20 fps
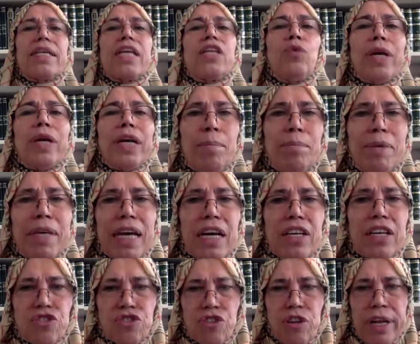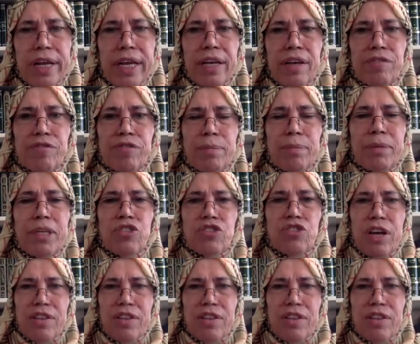then you're going to be astray from each